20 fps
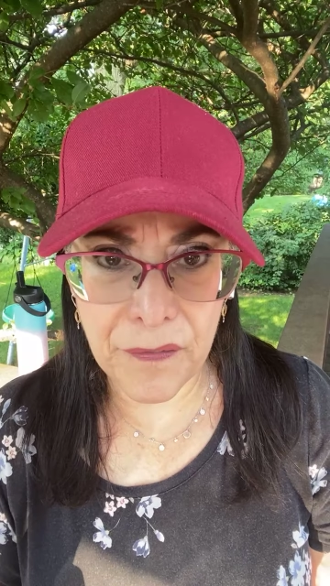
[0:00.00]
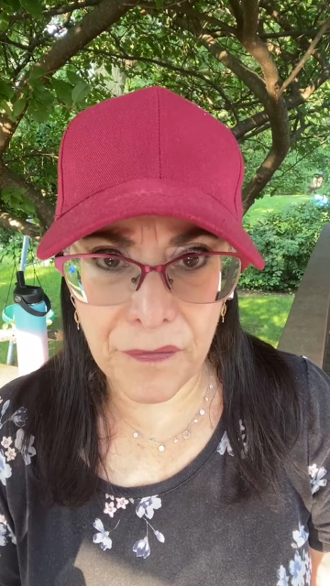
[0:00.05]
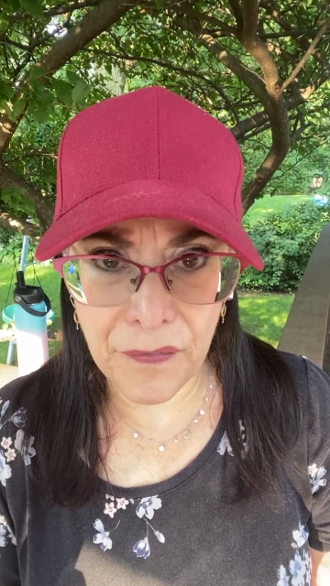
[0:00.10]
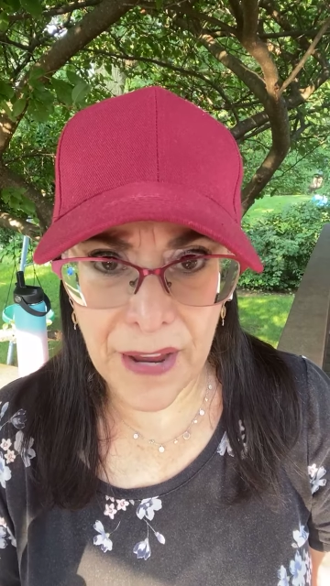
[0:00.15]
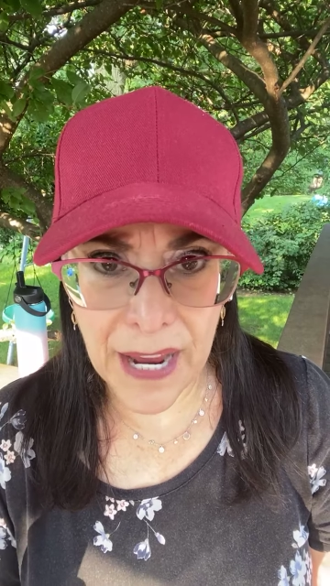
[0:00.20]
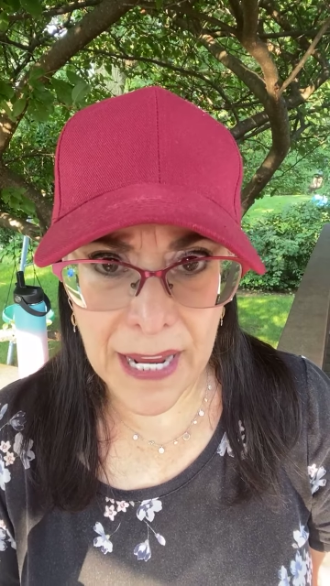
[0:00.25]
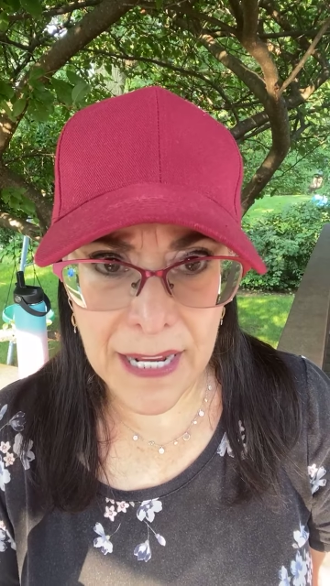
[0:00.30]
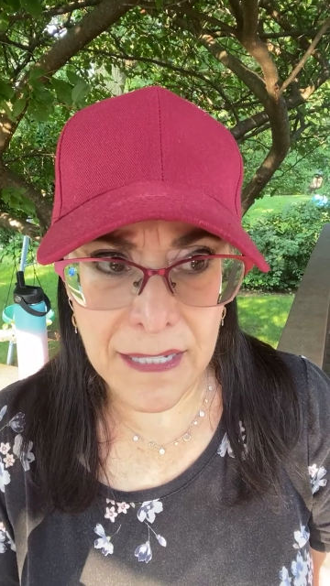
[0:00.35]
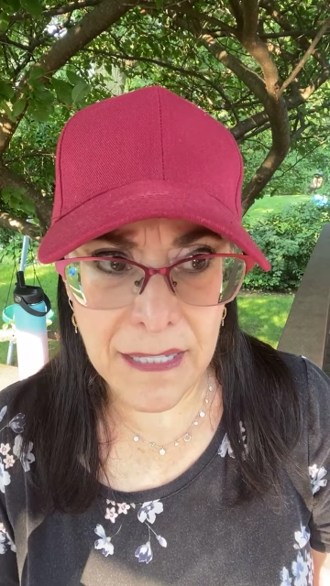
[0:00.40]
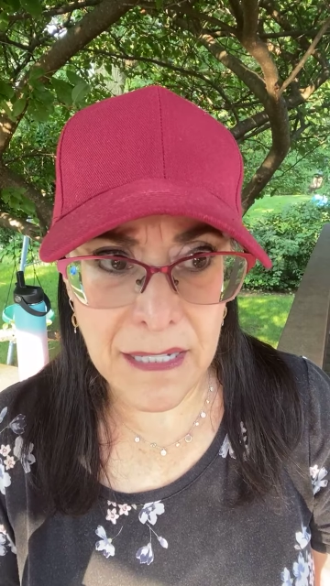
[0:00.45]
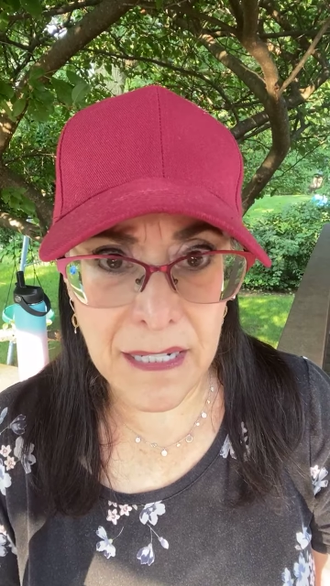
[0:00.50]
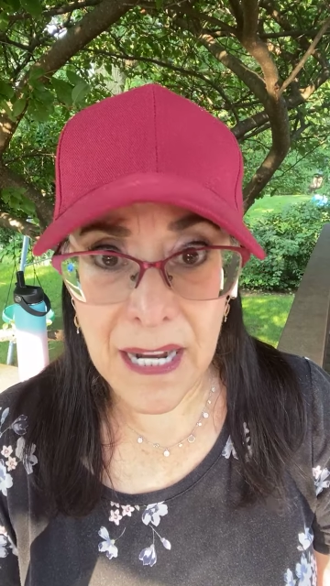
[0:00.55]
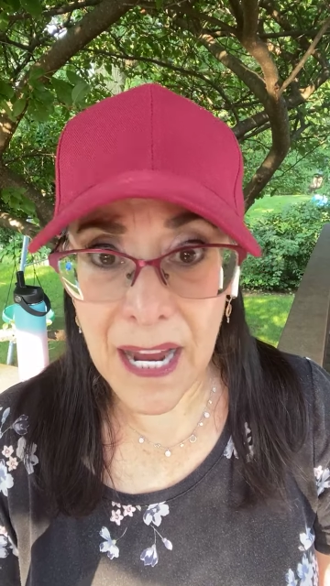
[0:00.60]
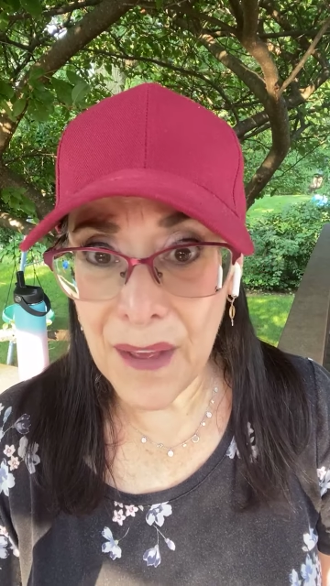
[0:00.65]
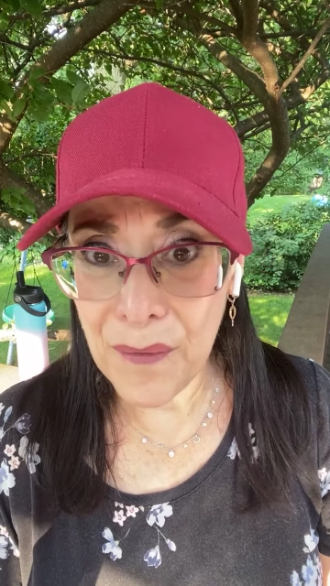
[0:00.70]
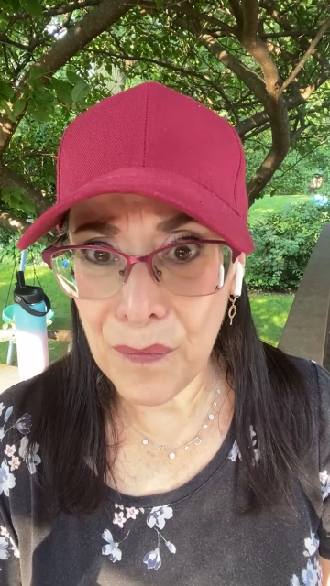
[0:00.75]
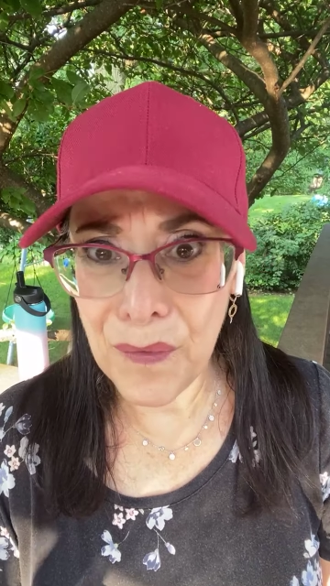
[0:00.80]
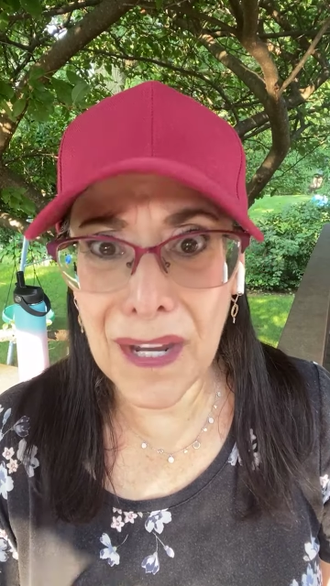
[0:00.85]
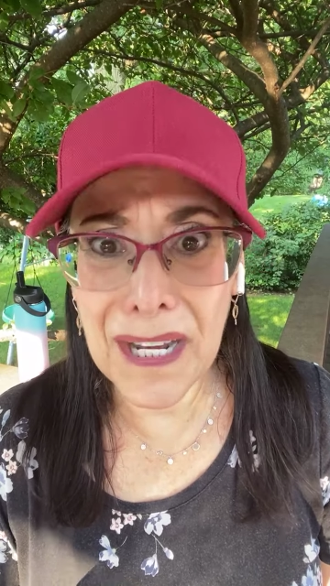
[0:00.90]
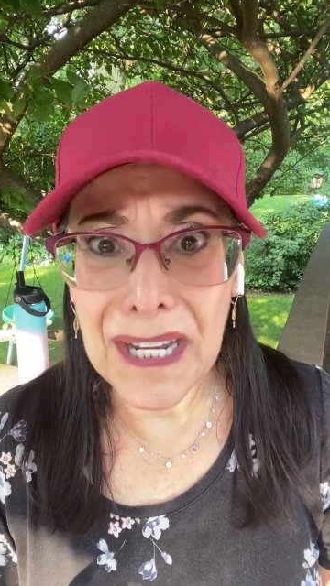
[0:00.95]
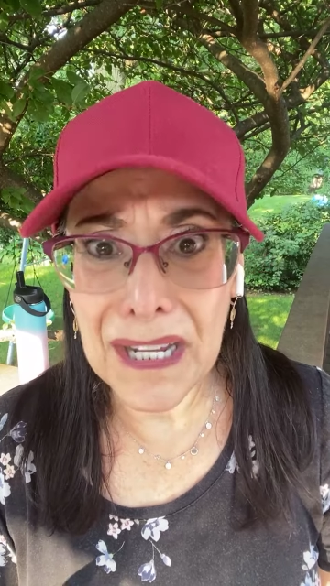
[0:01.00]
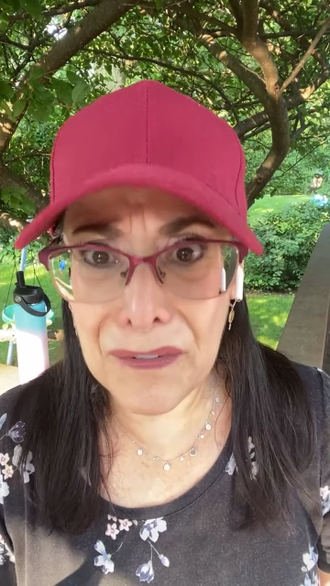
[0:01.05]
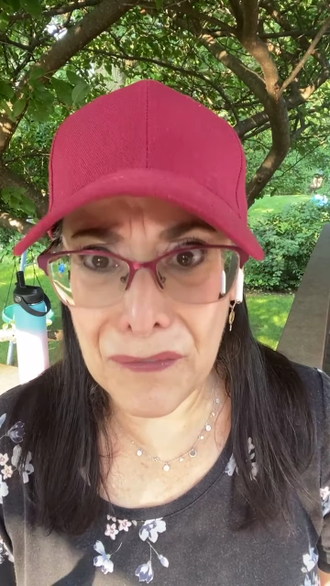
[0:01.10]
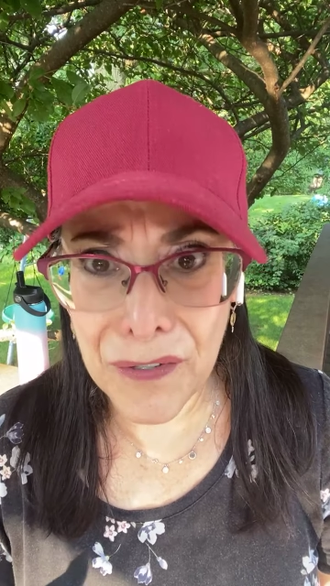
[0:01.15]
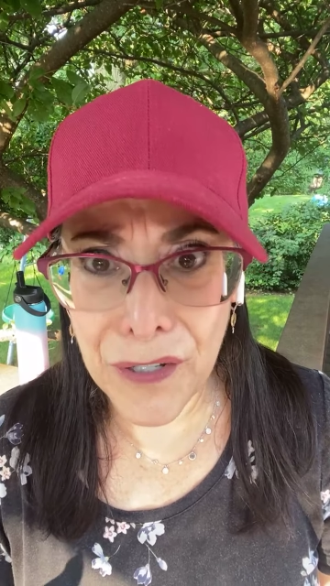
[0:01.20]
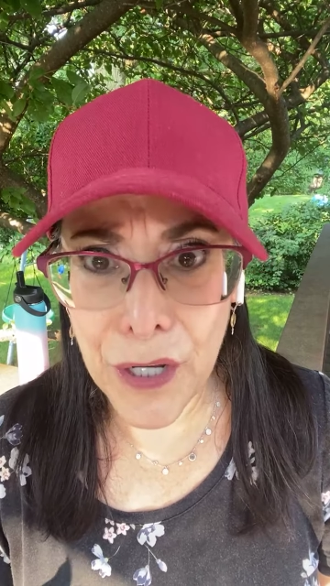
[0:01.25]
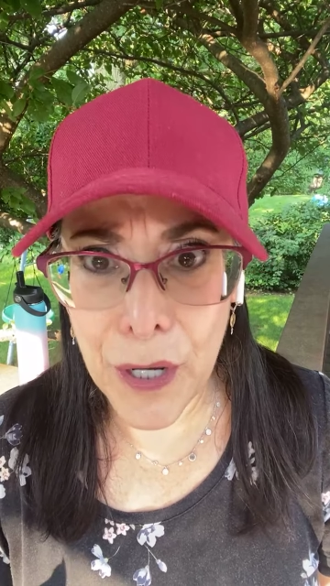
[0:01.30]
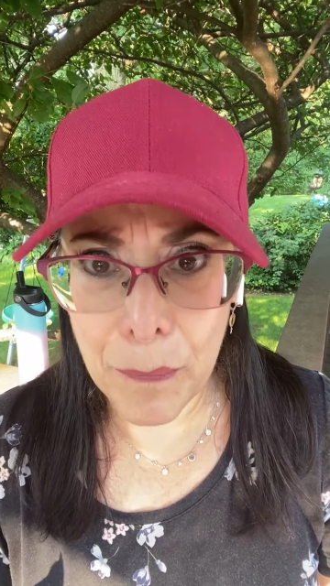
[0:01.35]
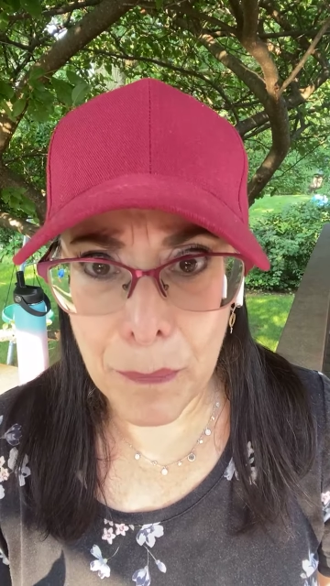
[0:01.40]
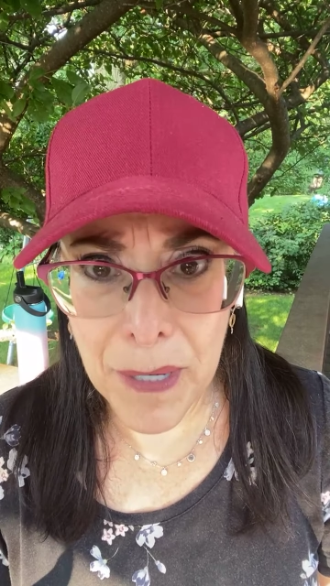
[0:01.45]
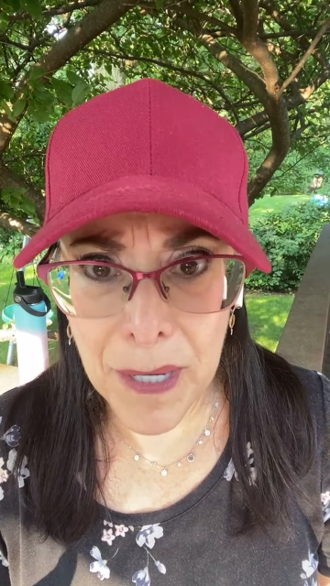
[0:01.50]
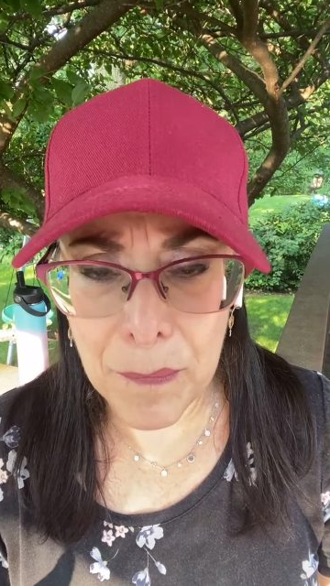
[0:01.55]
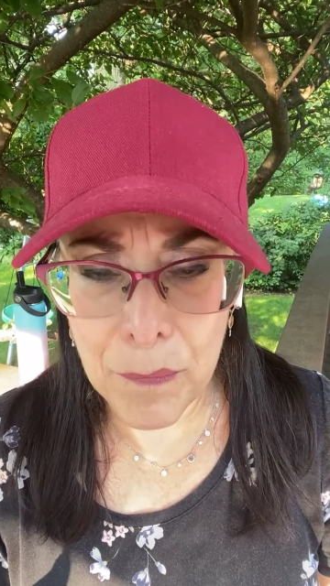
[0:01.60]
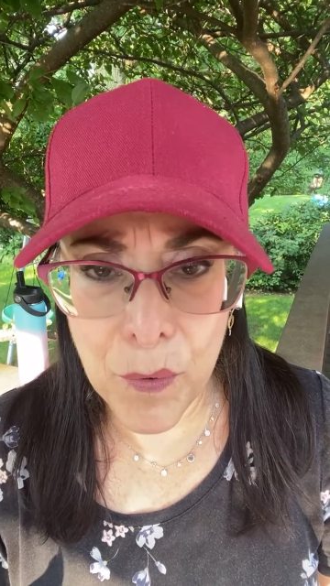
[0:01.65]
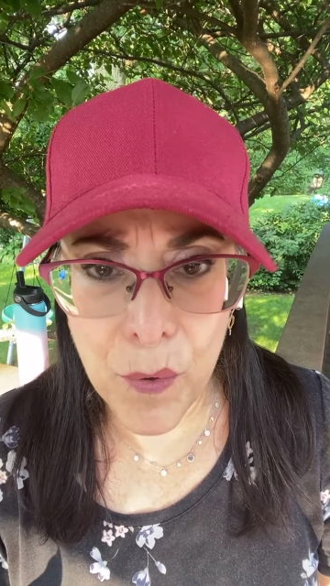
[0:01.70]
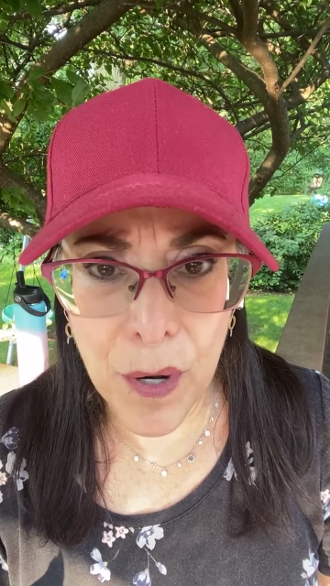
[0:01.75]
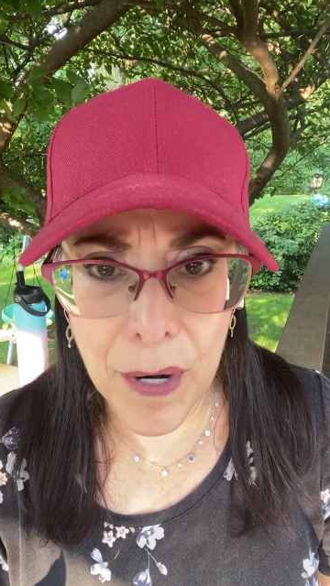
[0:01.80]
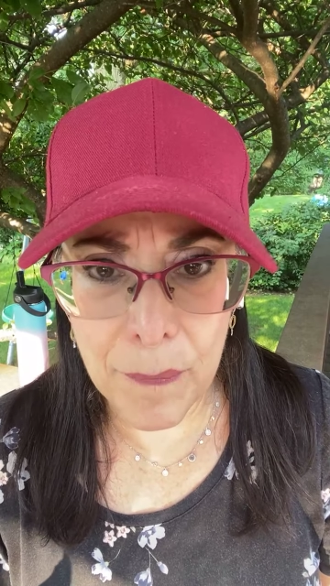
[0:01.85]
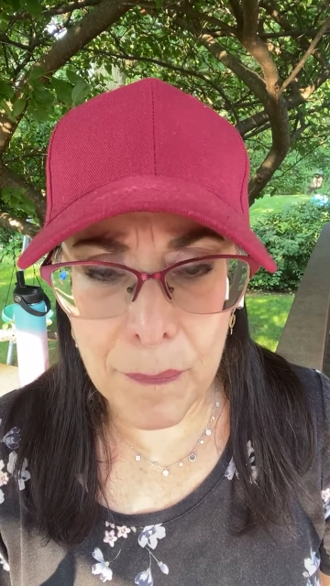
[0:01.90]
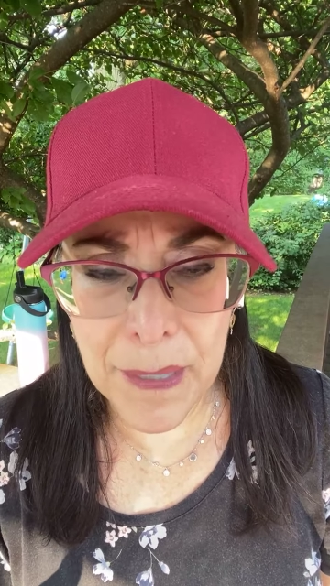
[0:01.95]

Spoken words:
fast than even Yom Kippur,